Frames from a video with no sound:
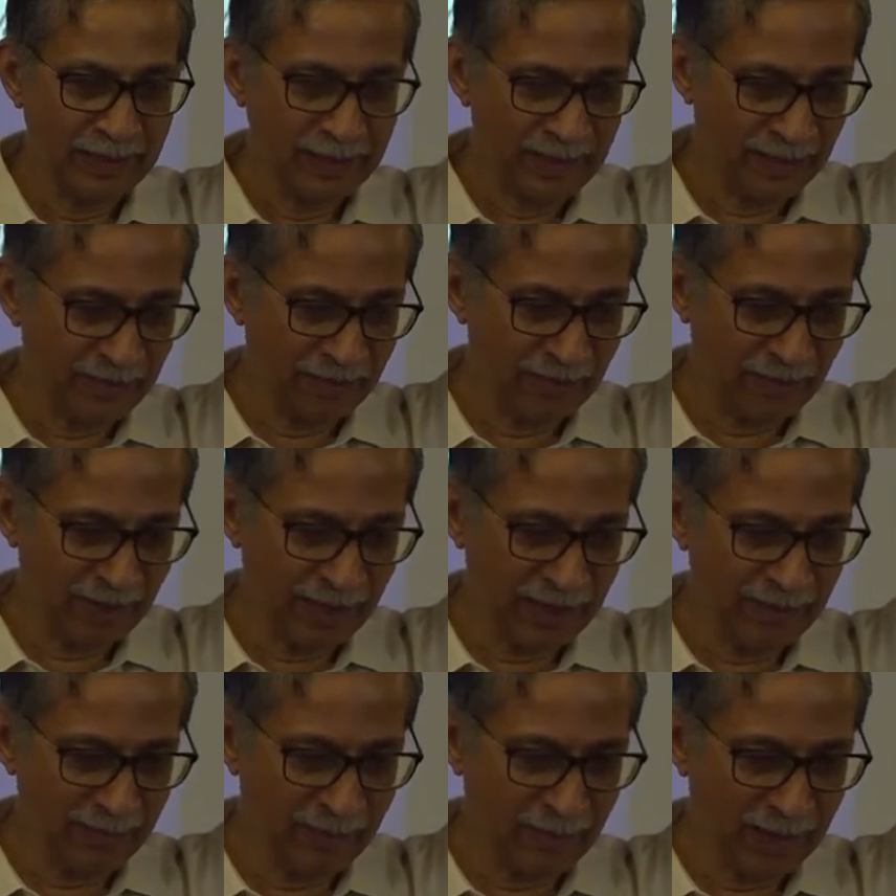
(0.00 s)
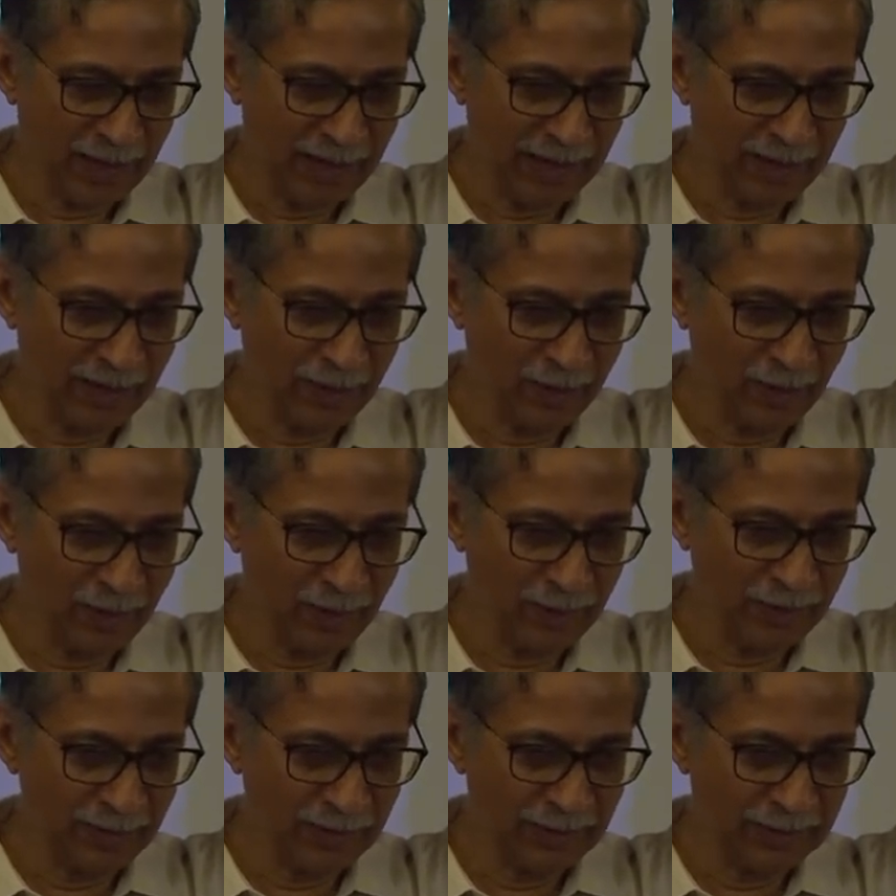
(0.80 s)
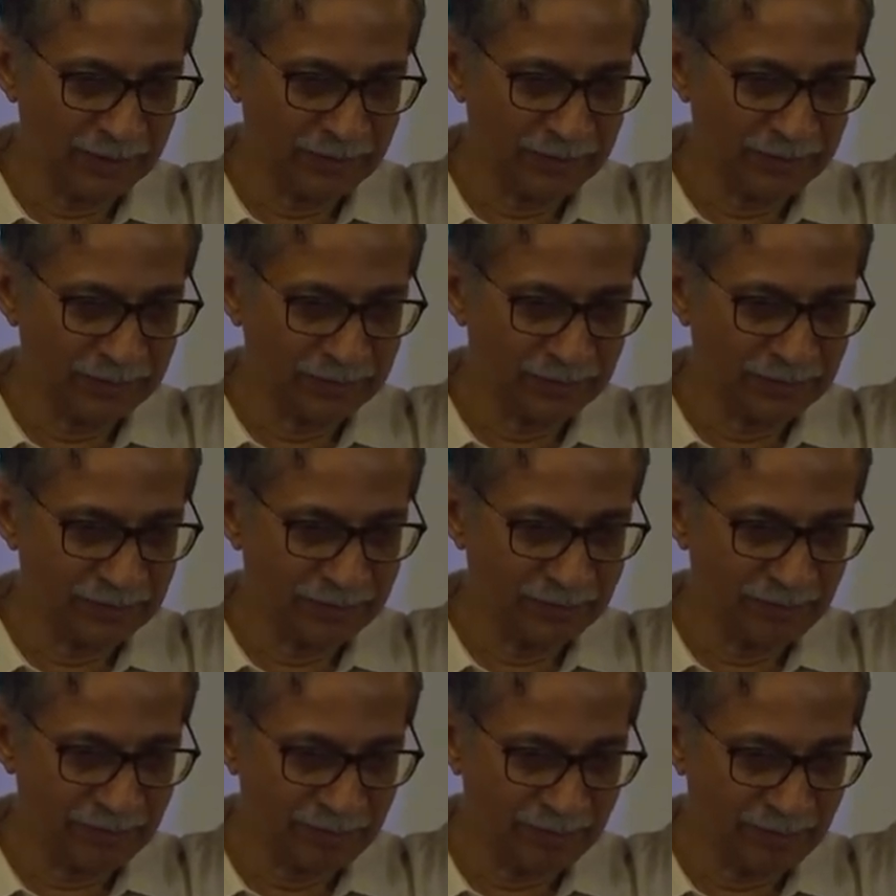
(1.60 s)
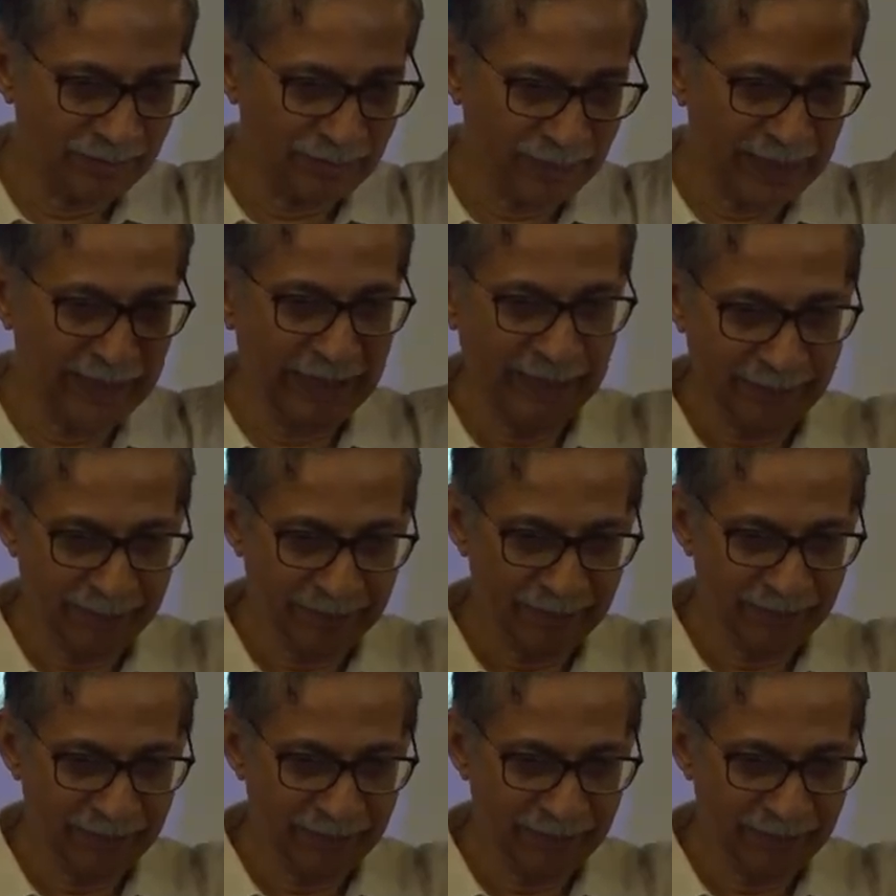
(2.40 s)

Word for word: If I apply a load P,